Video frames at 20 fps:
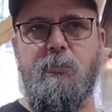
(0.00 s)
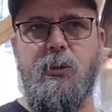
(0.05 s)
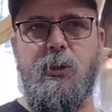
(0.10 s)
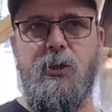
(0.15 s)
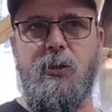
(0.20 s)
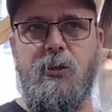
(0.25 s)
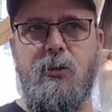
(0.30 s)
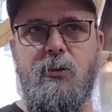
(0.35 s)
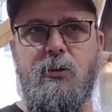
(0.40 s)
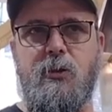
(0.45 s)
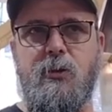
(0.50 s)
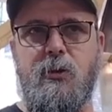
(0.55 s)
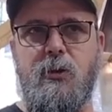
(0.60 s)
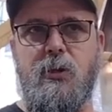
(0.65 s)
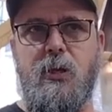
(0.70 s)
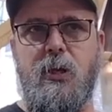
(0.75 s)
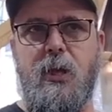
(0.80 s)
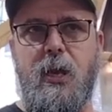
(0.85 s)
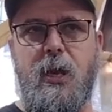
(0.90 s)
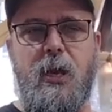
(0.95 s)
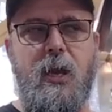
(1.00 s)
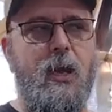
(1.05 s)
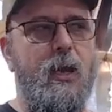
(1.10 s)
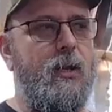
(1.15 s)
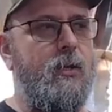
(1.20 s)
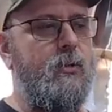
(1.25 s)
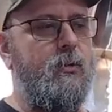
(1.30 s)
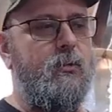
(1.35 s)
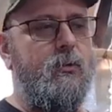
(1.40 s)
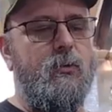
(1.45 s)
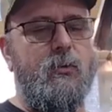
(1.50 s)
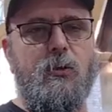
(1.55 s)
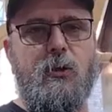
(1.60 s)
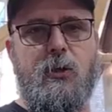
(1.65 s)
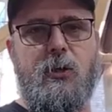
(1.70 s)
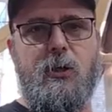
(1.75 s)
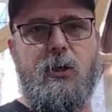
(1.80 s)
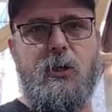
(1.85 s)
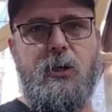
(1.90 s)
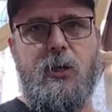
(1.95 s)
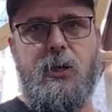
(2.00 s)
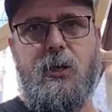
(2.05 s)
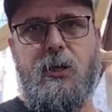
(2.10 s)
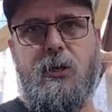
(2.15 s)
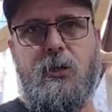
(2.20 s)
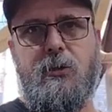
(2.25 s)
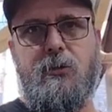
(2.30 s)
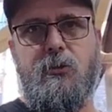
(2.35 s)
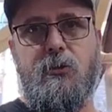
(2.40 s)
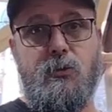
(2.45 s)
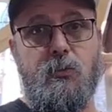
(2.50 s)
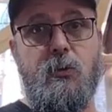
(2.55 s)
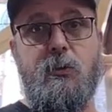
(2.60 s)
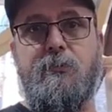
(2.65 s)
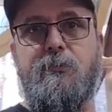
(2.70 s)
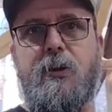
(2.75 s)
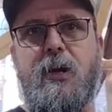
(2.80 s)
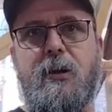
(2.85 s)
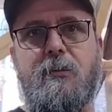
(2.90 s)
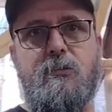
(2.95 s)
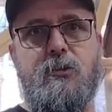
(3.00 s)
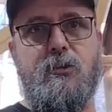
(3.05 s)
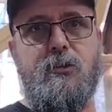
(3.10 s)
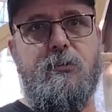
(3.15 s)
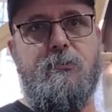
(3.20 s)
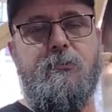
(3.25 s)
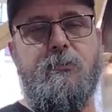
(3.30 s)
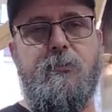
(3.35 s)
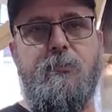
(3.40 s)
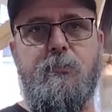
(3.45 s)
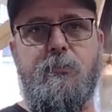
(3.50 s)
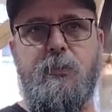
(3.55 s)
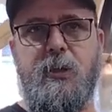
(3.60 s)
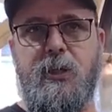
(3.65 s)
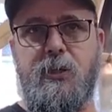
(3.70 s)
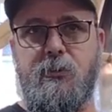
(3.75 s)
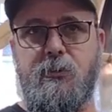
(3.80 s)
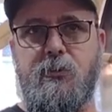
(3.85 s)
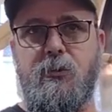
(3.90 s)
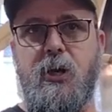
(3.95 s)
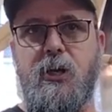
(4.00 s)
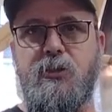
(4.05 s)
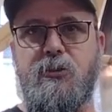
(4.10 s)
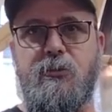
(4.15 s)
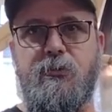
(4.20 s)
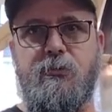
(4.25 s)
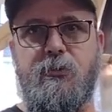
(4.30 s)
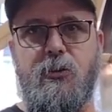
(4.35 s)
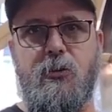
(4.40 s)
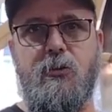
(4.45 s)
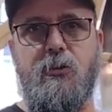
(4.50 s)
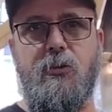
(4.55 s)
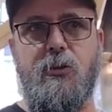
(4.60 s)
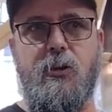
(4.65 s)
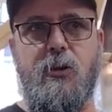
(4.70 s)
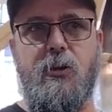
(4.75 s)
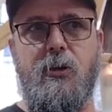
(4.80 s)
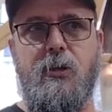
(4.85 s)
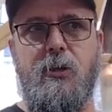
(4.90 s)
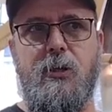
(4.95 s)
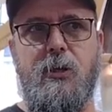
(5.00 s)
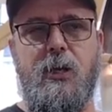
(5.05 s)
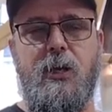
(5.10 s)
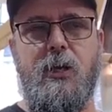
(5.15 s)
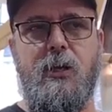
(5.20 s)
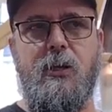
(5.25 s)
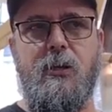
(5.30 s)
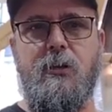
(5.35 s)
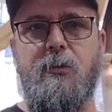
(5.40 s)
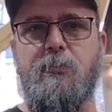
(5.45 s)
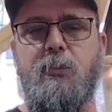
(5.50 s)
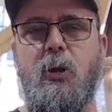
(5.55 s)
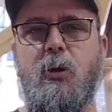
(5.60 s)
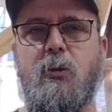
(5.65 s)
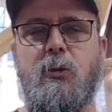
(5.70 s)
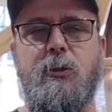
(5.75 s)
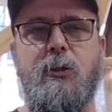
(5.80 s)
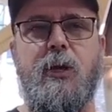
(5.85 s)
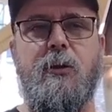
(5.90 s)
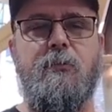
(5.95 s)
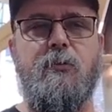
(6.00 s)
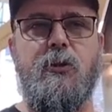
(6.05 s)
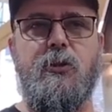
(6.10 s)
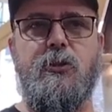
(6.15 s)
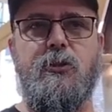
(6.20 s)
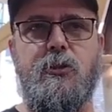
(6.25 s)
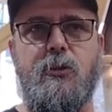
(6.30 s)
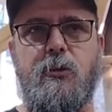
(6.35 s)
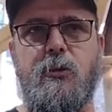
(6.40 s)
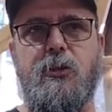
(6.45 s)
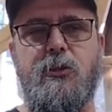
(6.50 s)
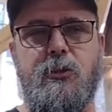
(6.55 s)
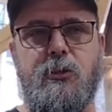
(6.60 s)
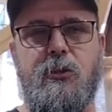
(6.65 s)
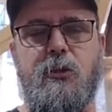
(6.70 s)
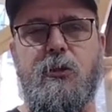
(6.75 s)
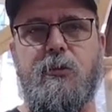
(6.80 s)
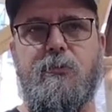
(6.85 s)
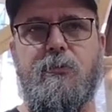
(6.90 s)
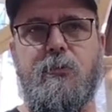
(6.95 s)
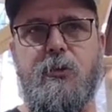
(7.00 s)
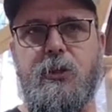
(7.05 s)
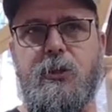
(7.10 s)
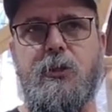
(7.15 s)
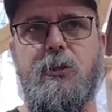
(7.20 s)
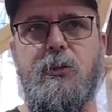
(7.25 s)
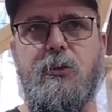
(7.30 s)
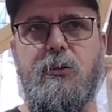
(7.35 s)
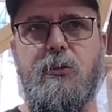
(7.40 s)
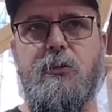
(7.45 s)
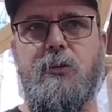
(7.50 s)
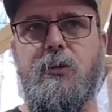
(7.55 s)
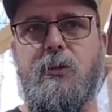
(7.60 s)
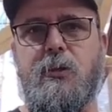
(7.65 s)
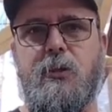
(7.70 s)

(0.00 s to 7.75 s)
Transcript: bow, and or those wood fibers have been crushed further, and the bow will never shoot as good for you